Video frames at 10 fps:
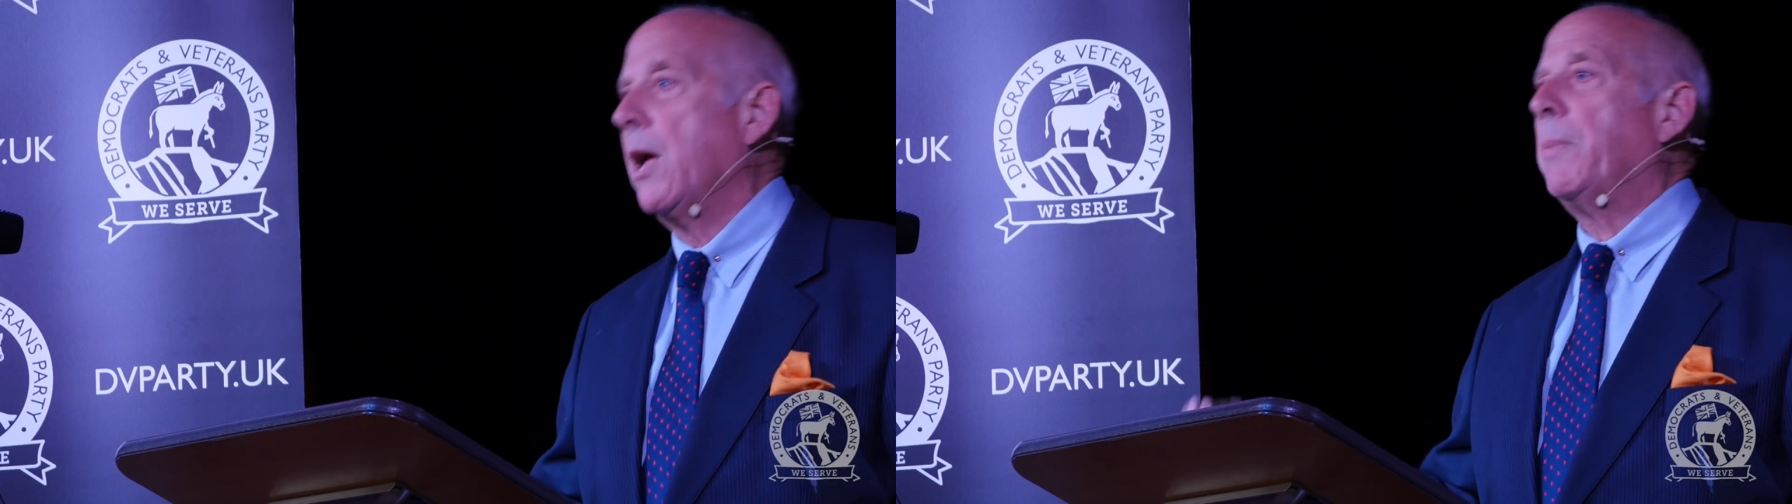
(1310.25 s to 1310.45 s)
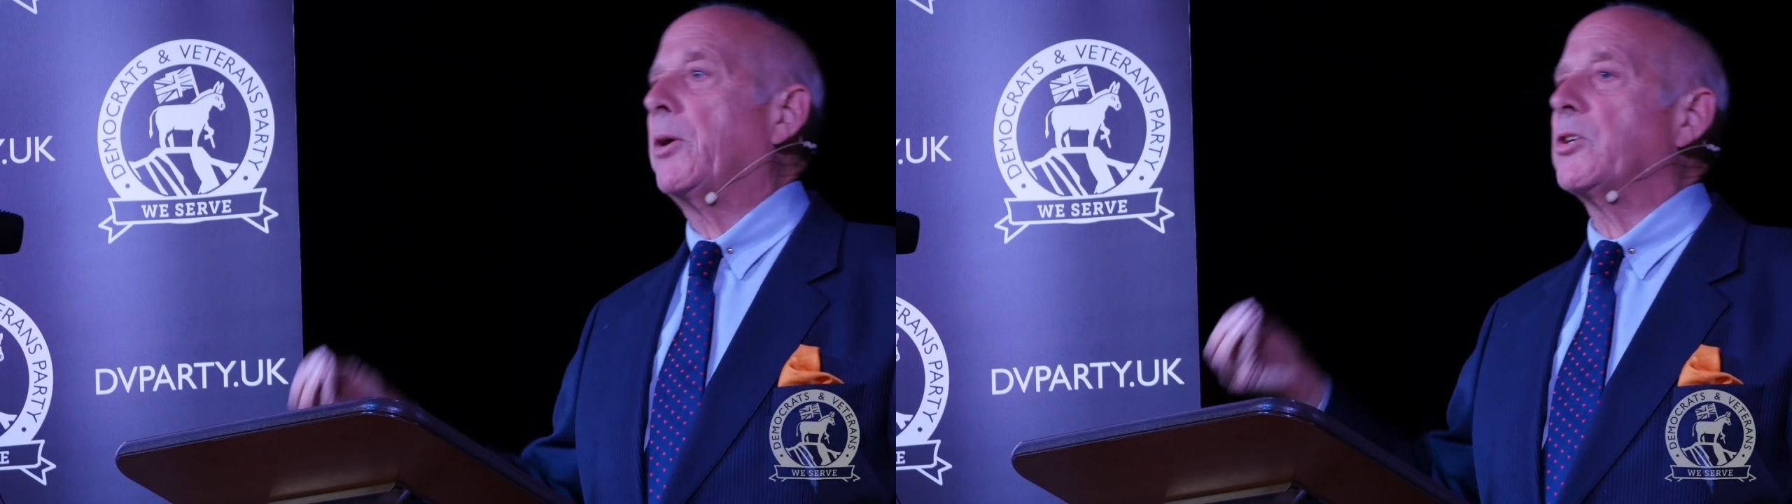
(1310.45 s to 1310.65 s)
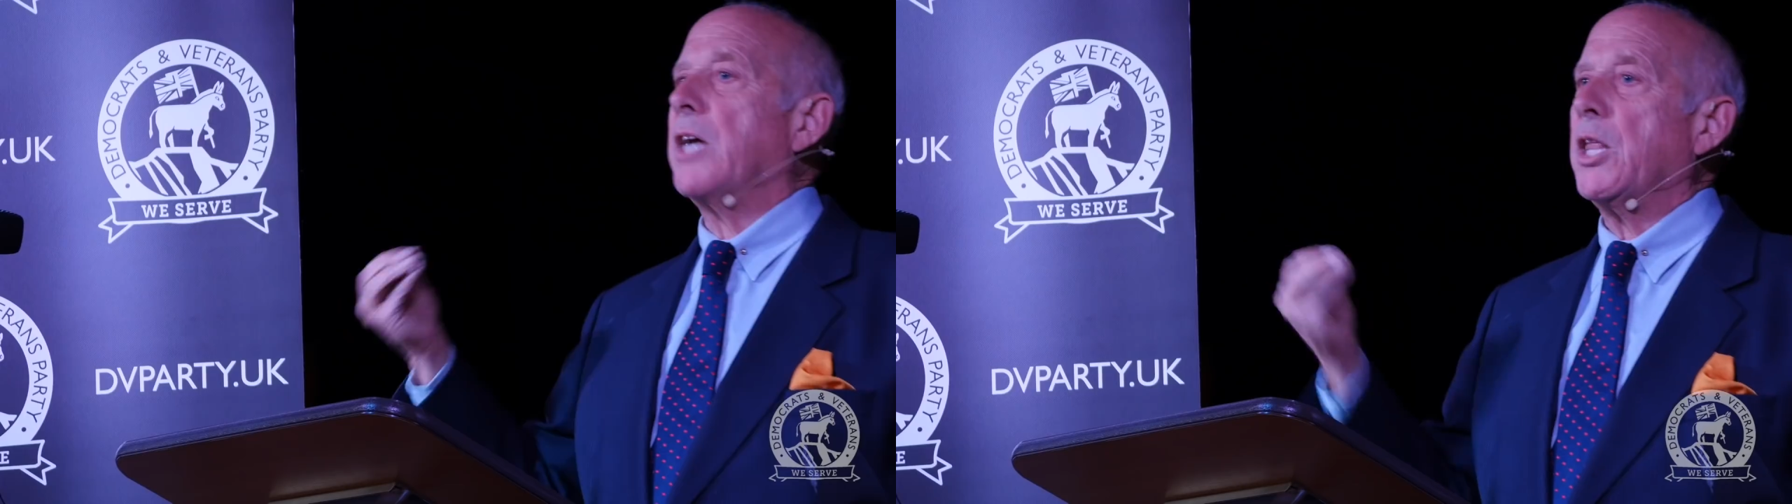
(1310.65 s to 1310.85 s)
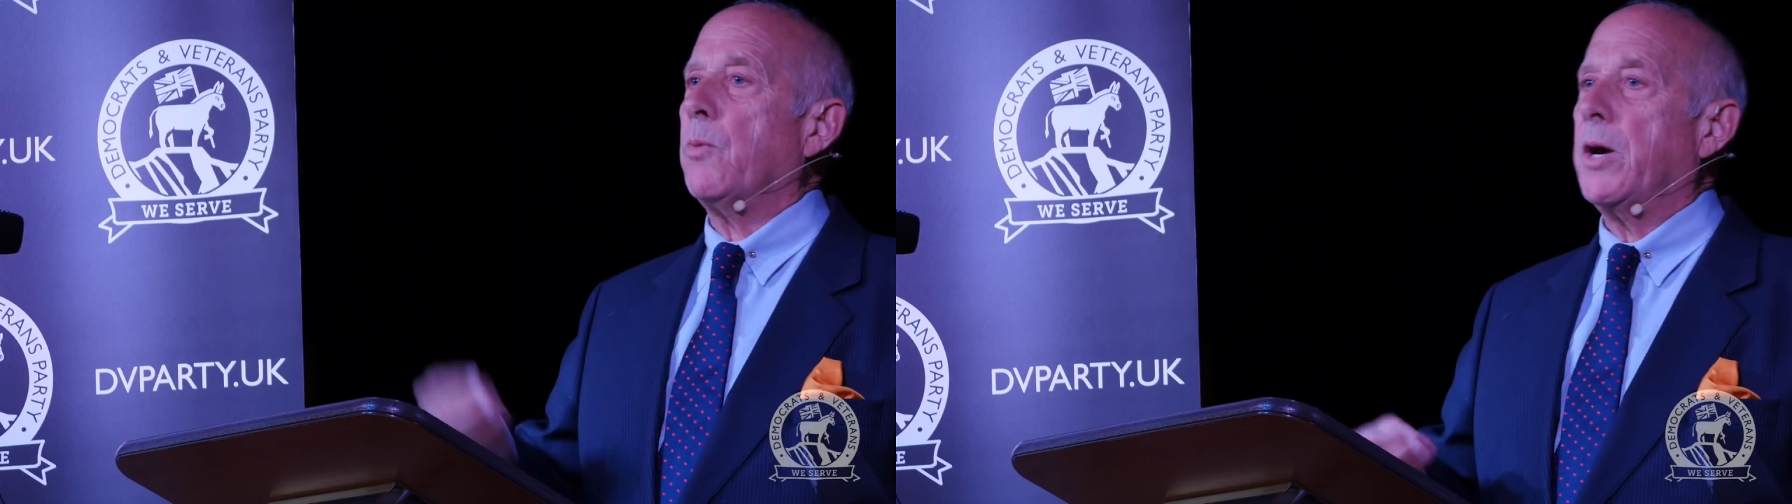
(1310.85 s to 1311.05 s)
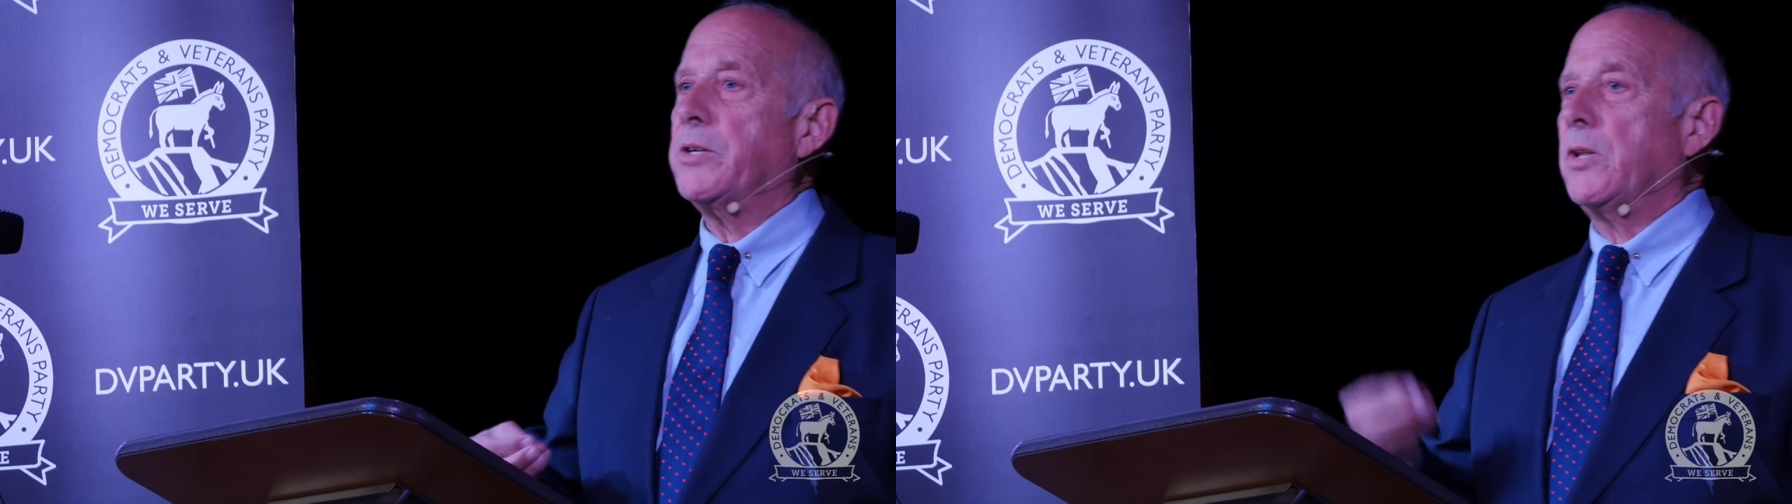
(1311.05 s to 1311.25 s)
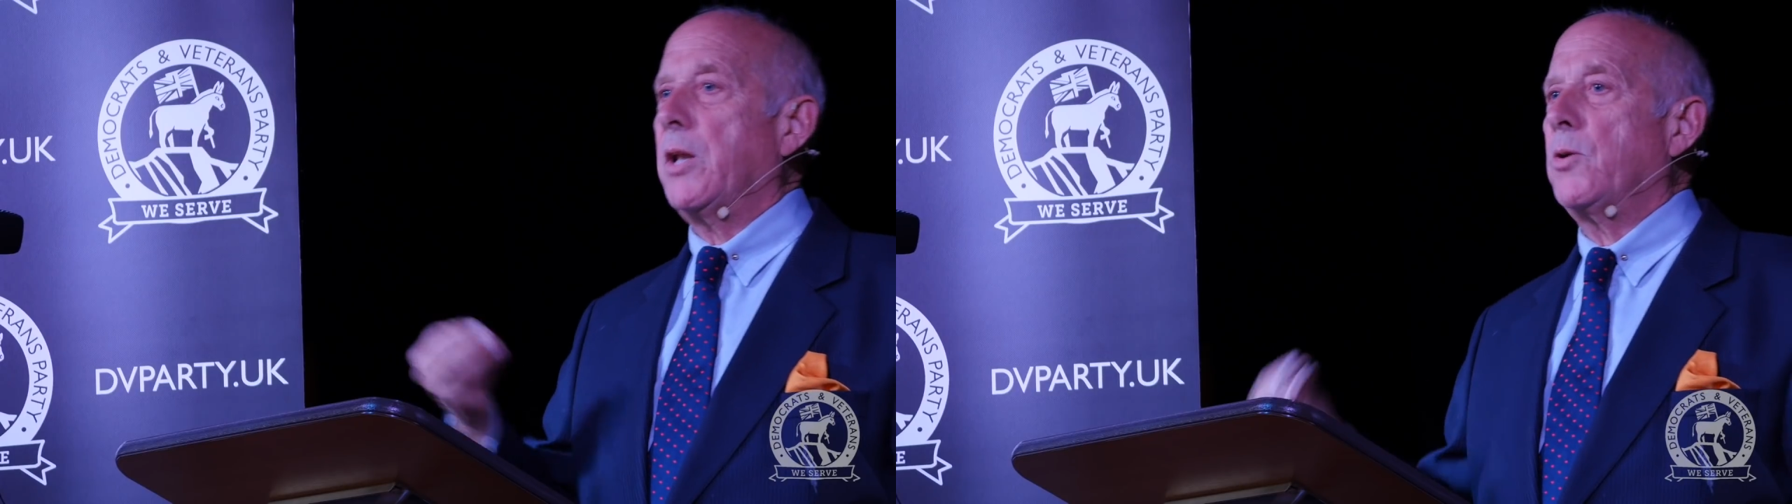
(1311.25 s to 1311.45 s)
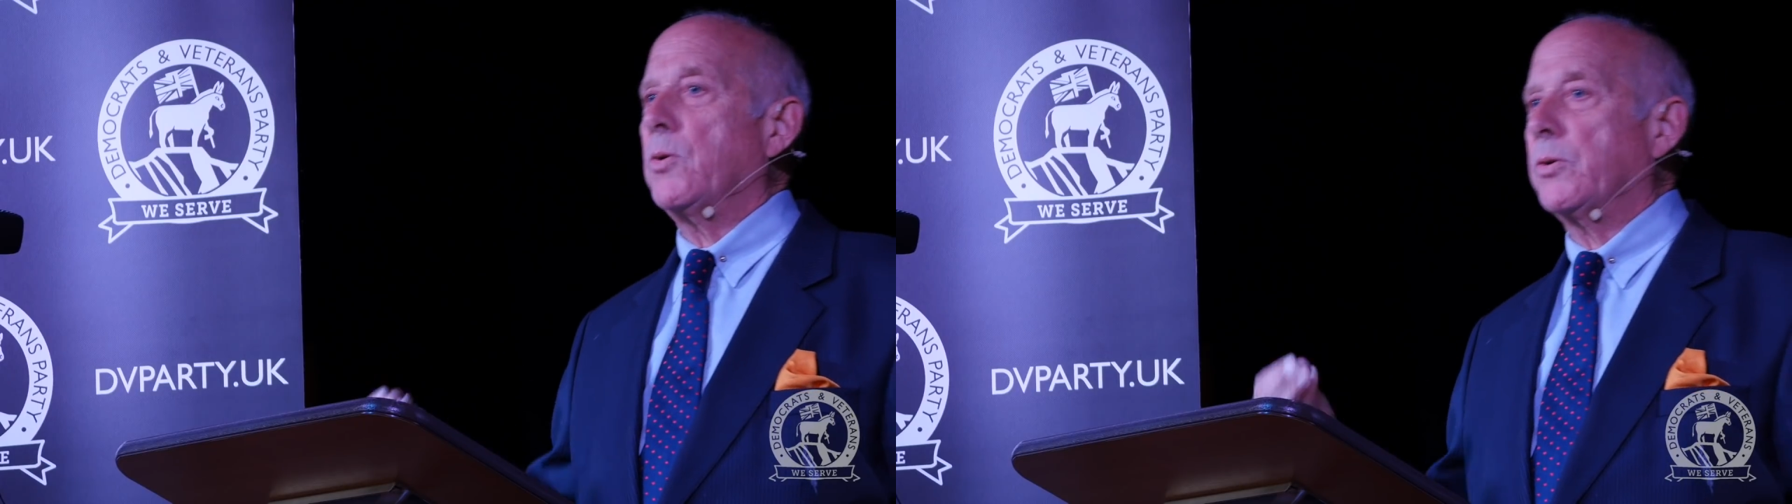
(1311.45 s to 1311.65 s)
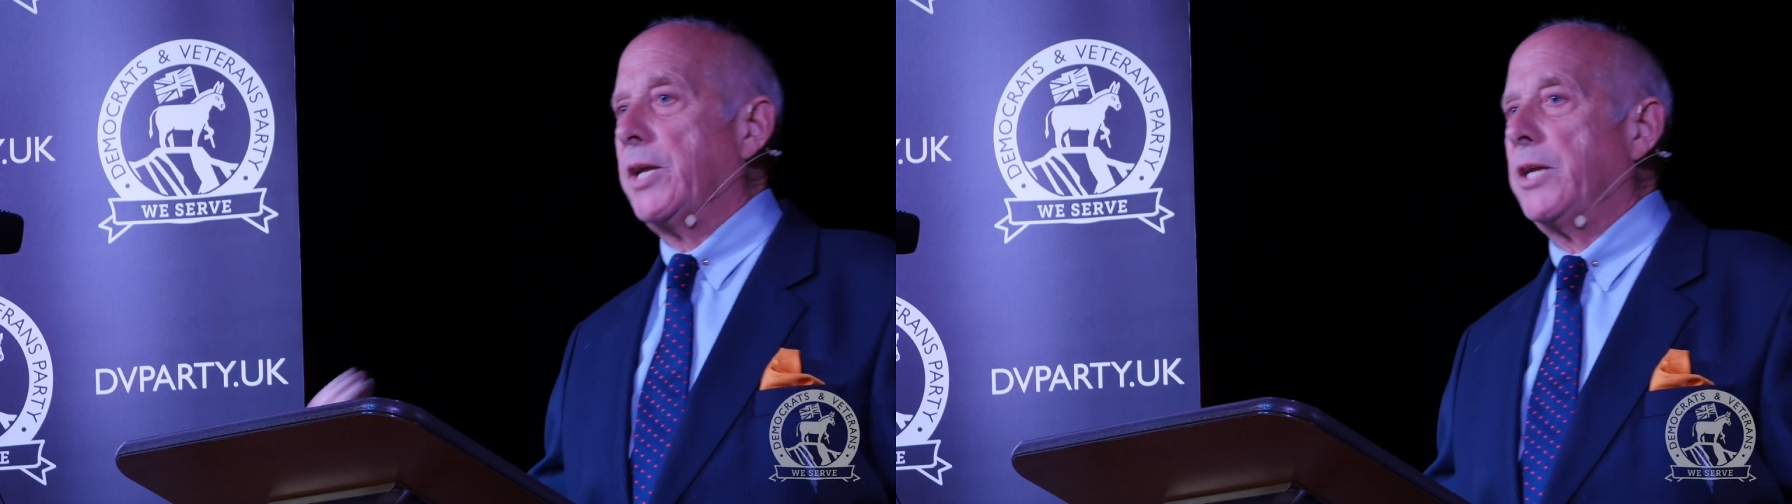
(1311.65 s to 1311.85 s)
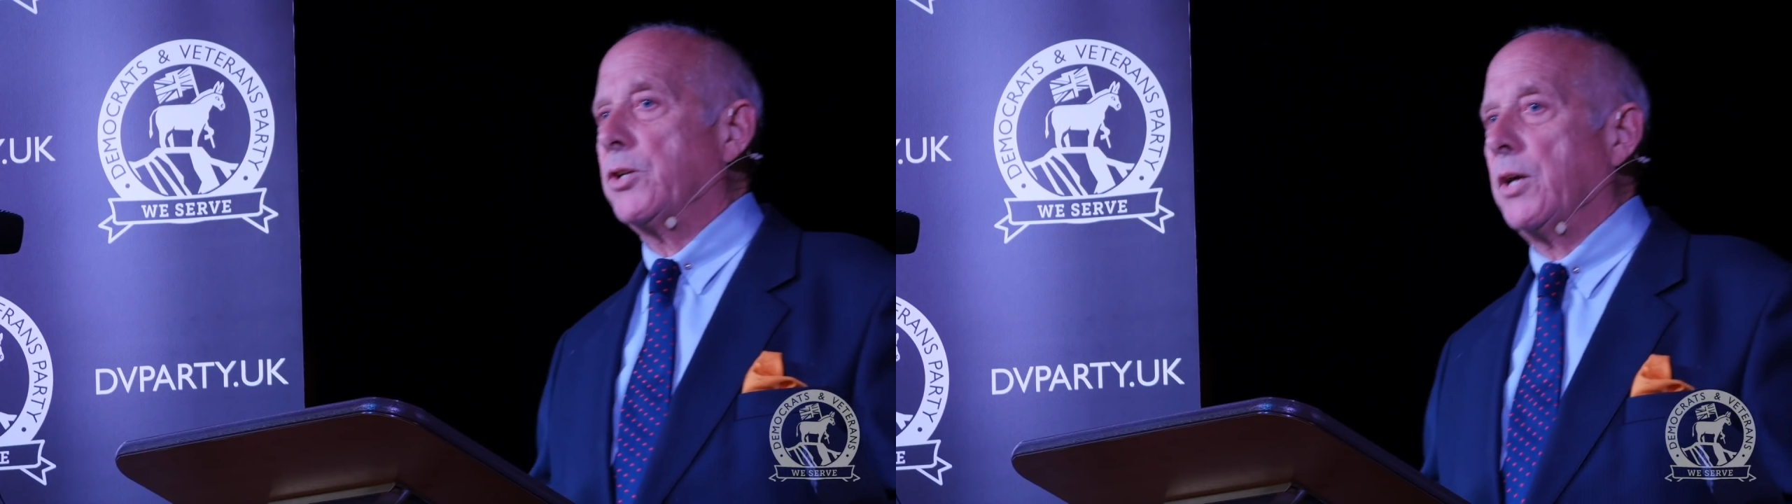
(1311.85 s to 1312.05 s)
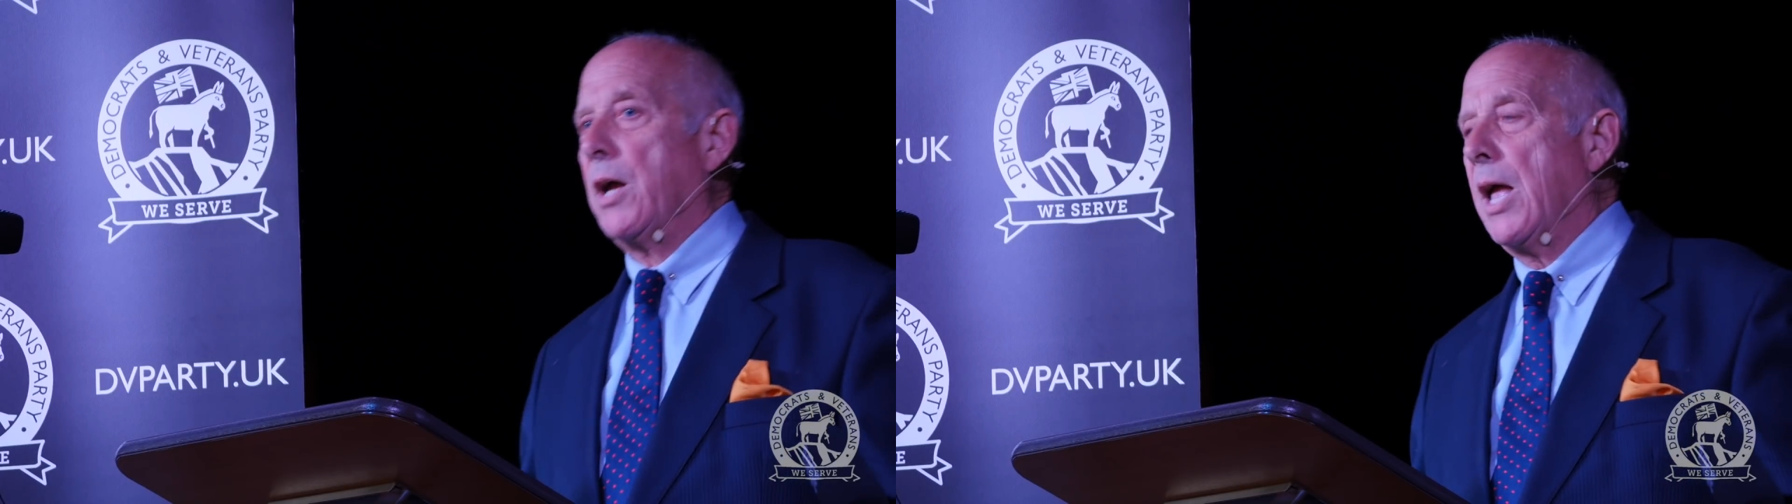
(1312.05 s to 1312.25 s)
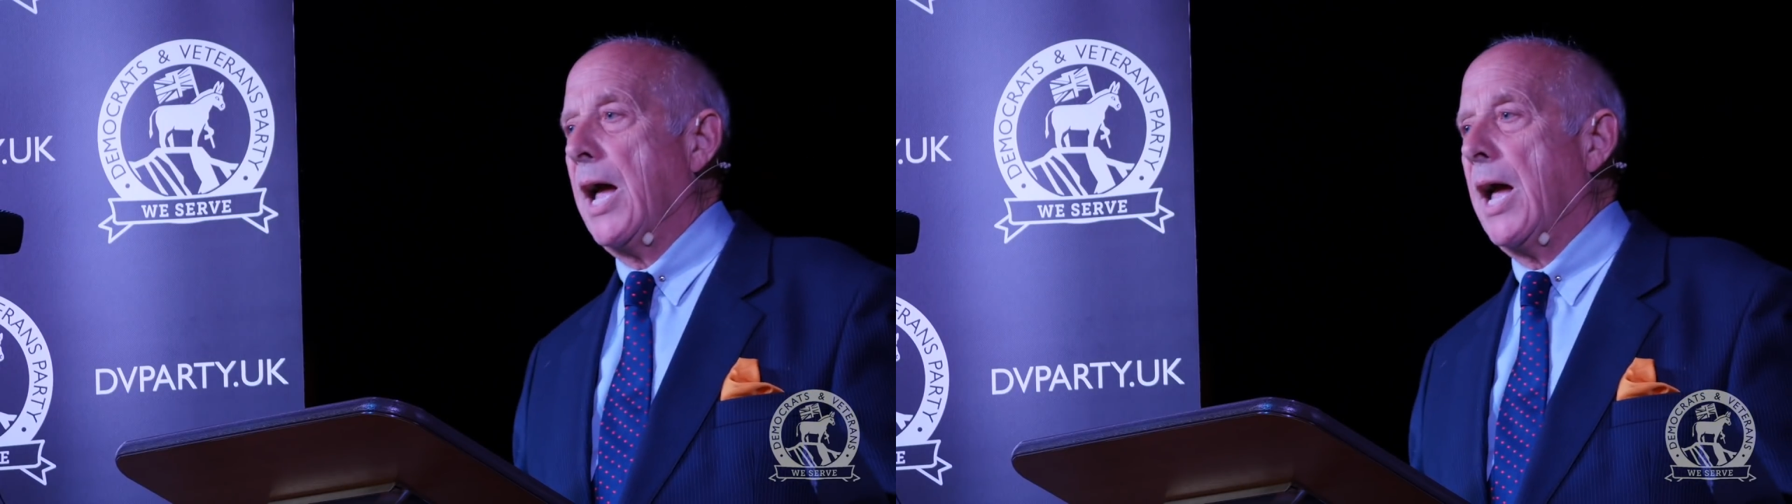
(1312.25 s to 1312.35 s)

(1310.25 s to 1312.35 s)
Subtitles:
because otherwise the local teacher